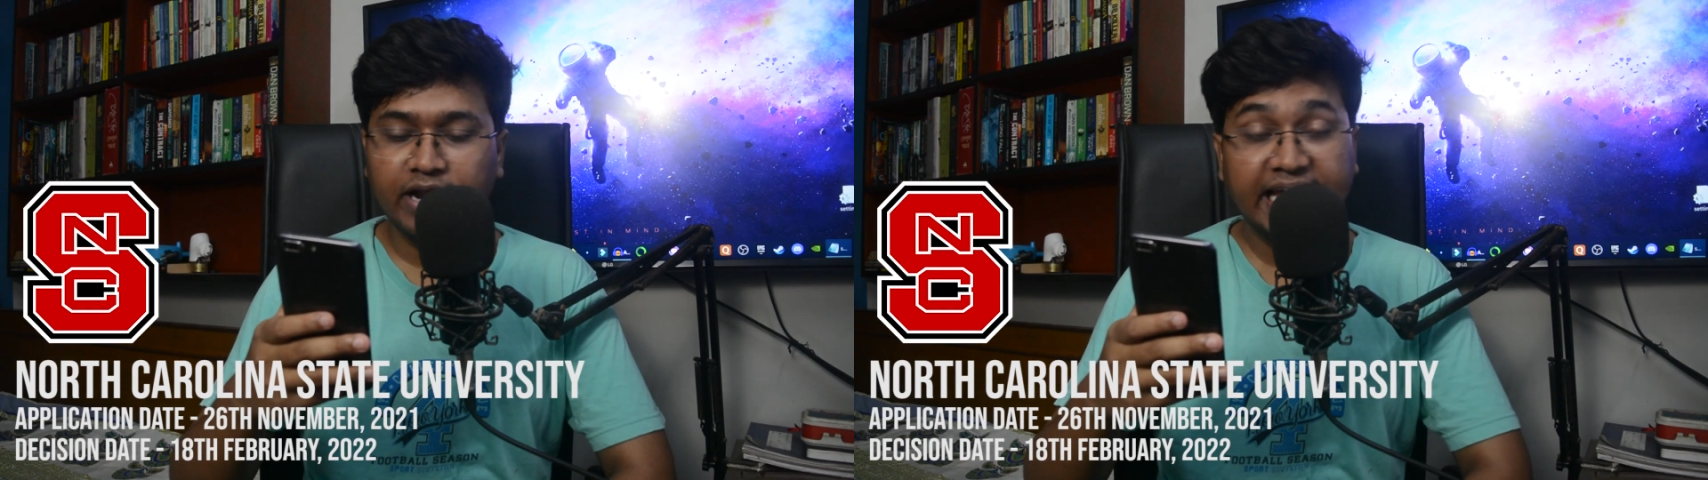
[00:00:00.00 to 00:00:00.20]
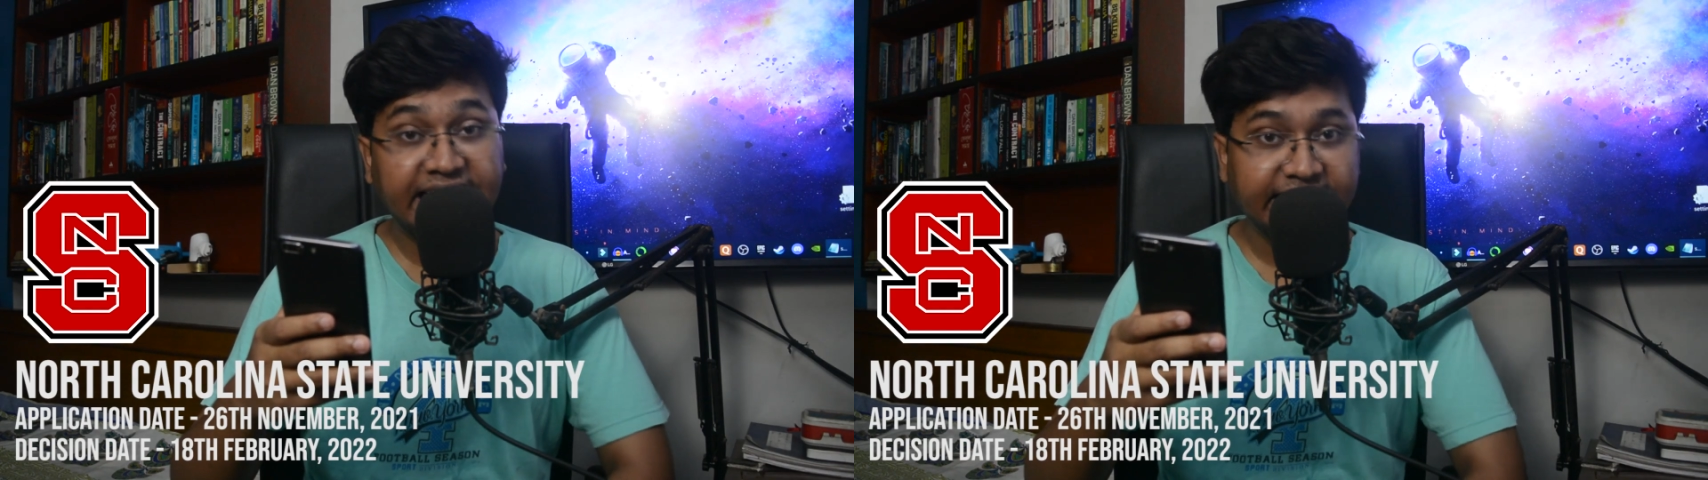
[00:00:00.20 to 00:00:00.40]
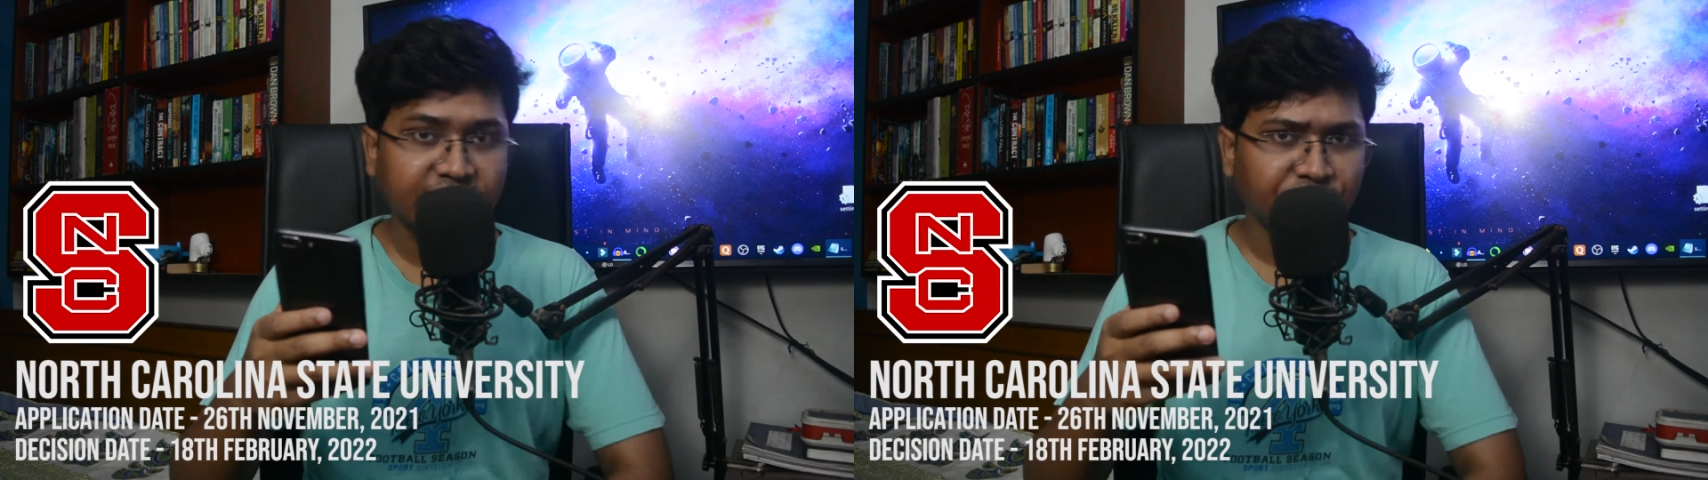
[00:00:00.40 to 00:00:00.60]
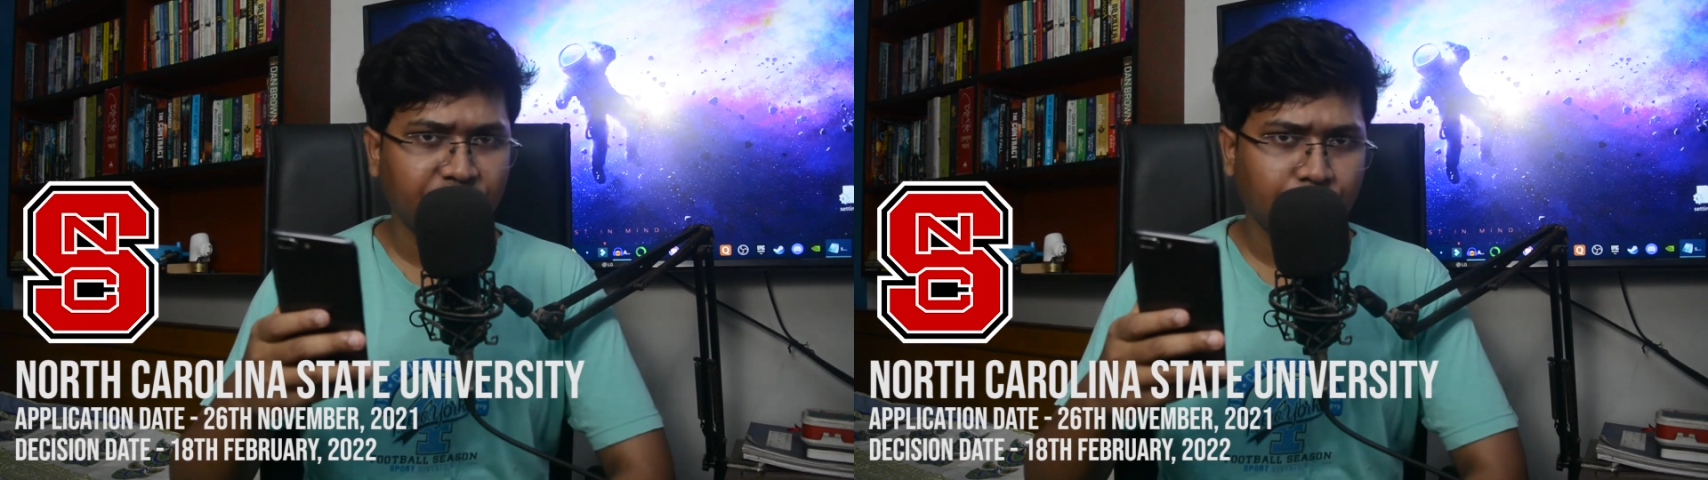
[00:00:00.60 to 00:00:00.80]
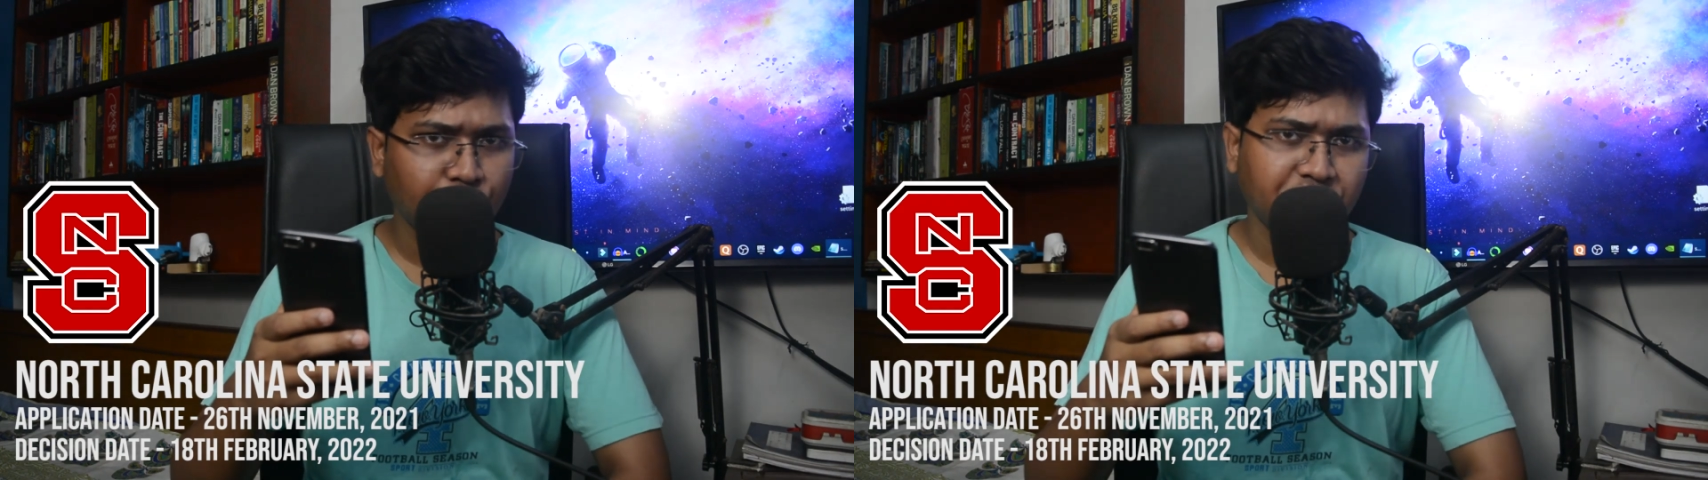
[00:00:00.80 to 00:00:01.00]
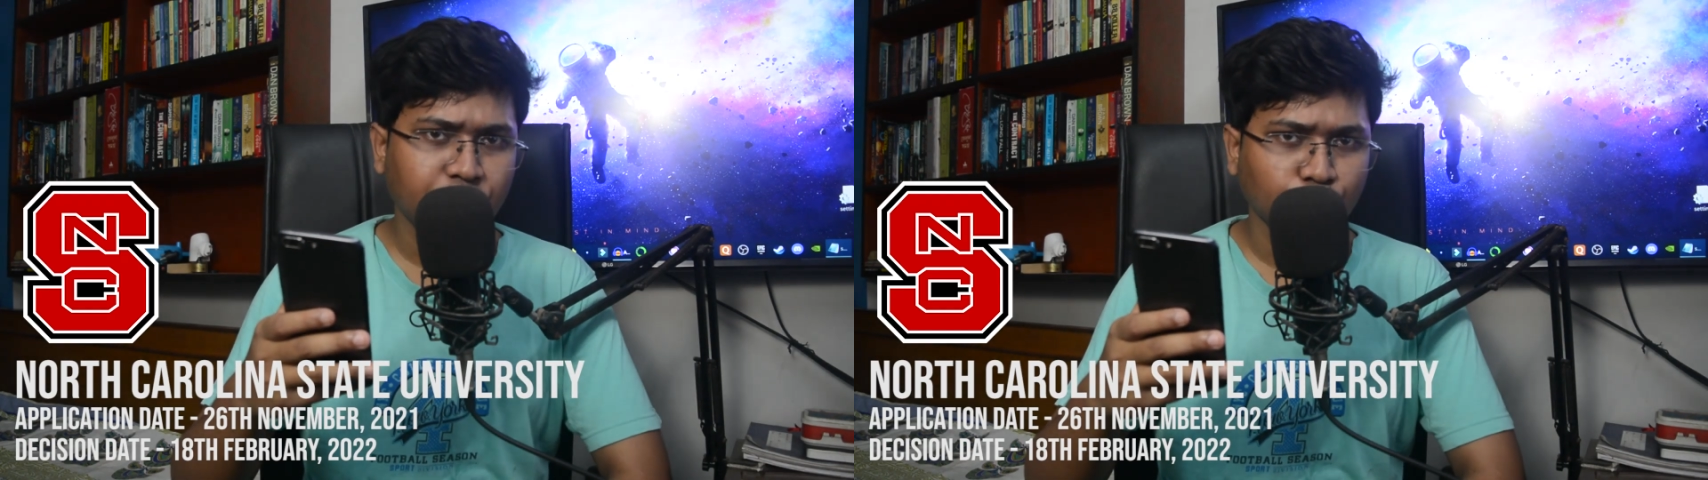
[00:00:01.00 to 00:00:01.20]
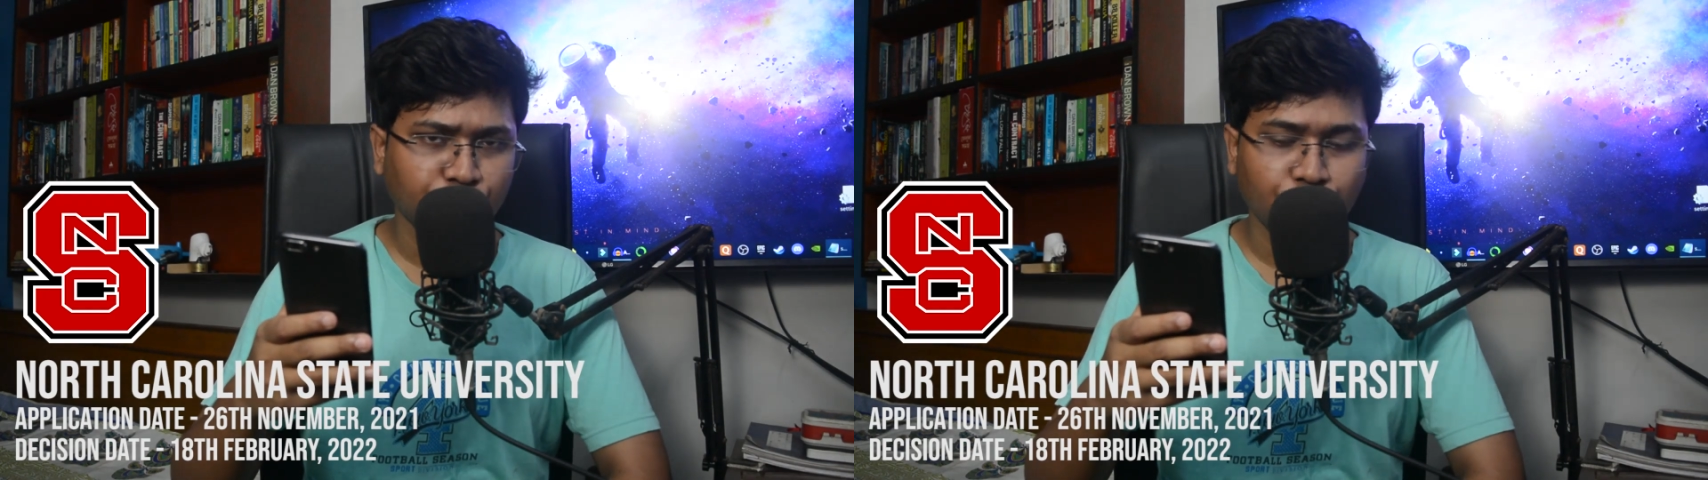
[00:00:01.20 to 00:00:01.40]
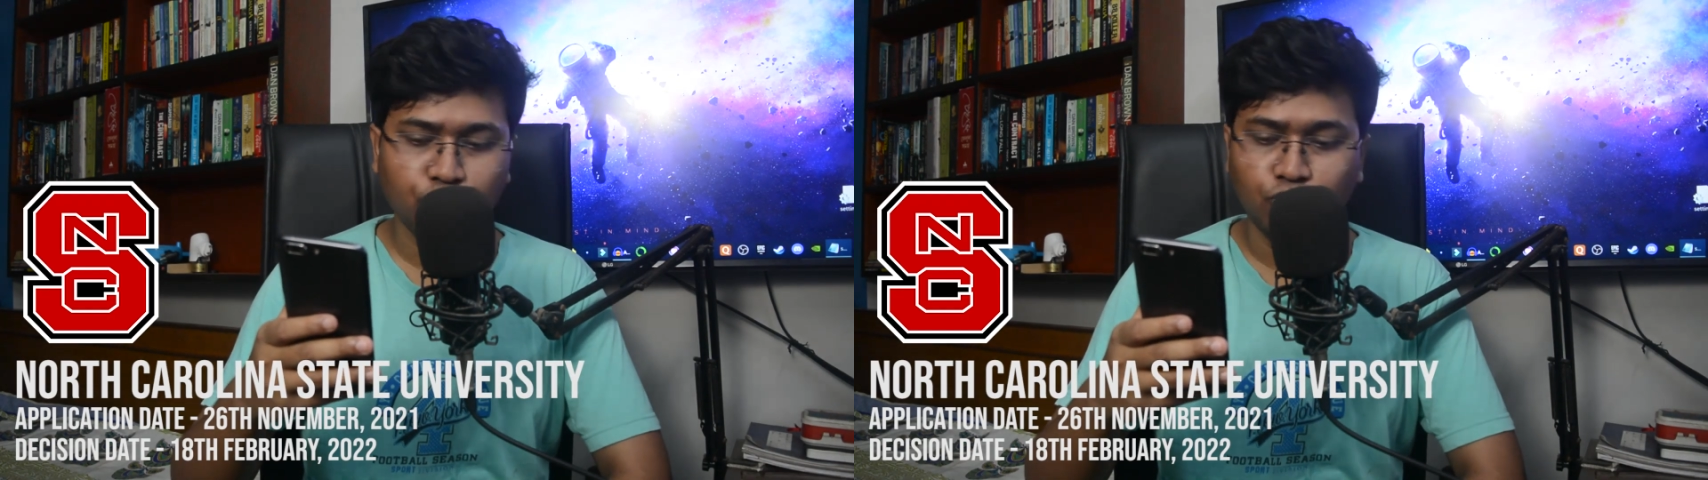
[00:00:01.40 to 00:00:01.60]
on 18th February
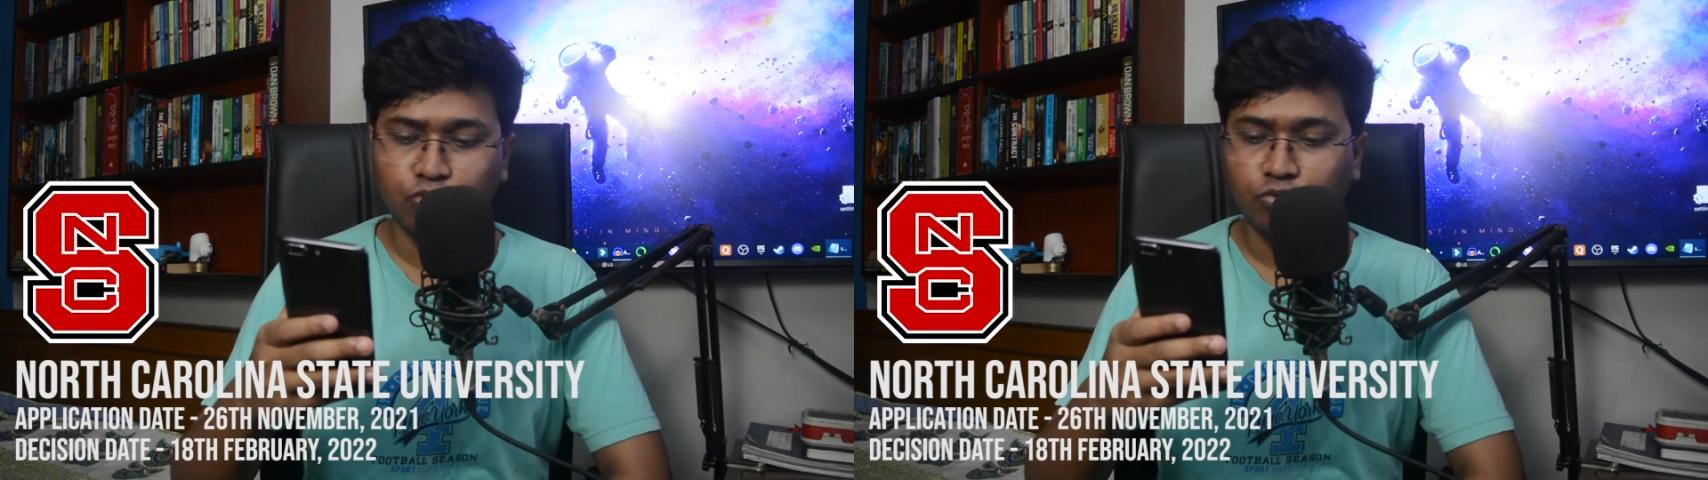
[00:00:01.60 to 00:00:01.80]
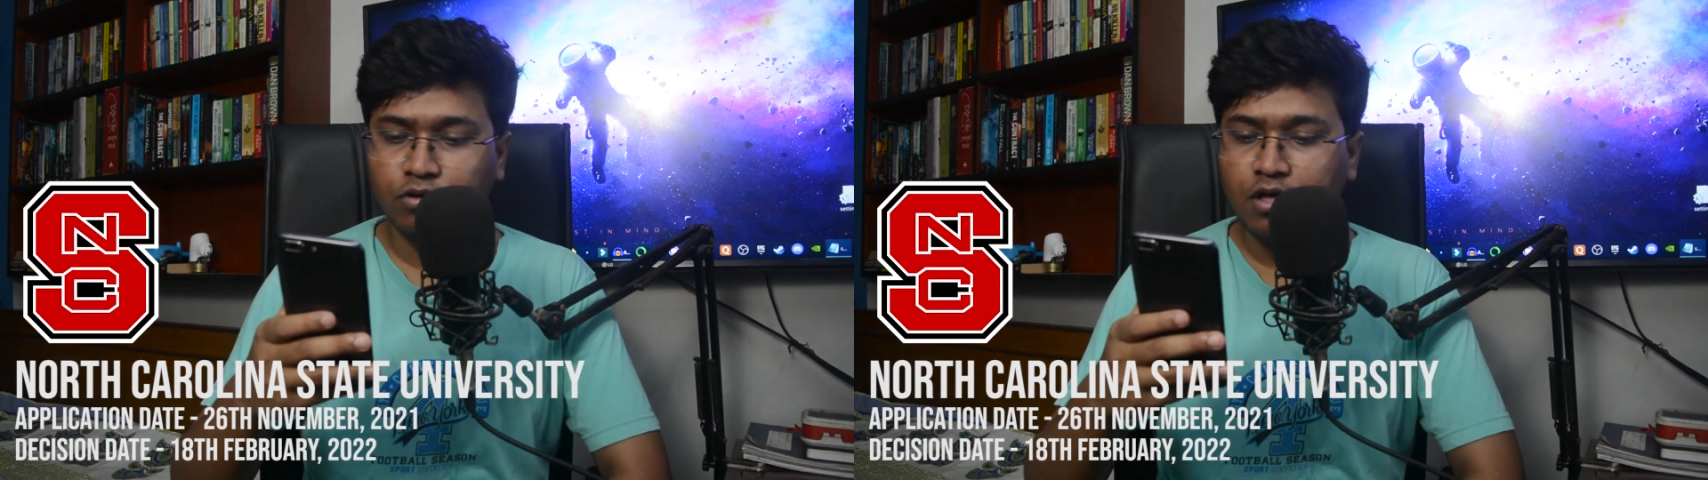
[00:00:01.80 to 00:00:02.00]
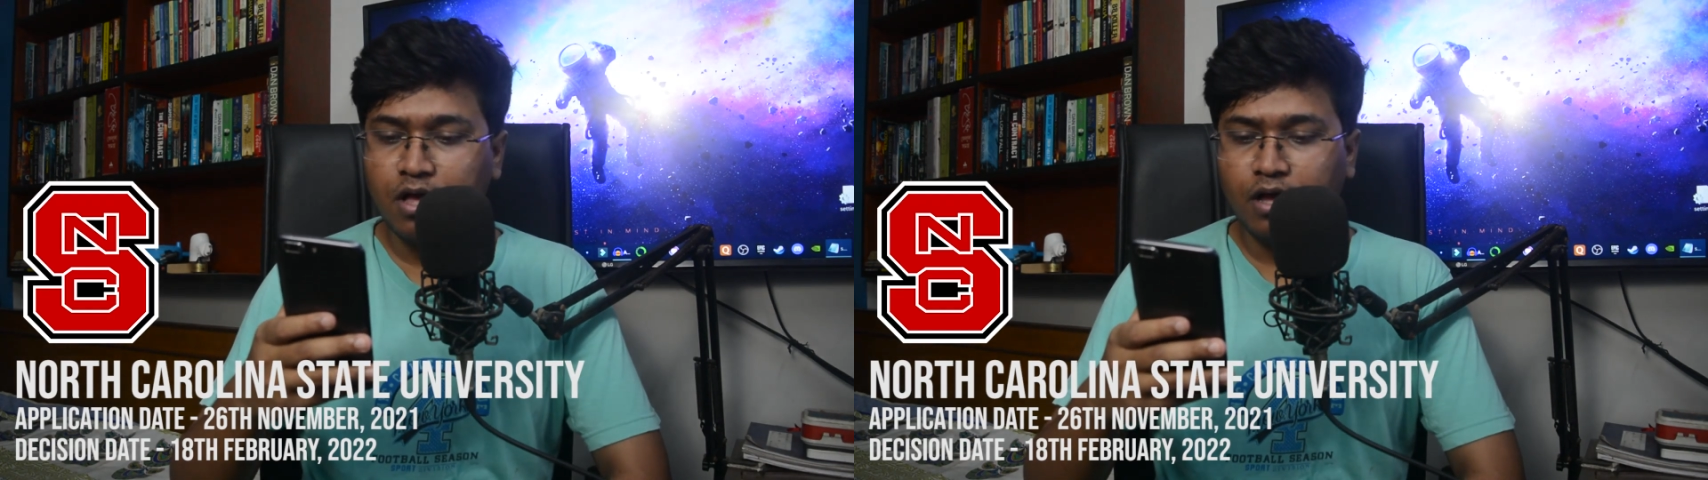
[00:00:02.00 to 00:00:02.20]
2022.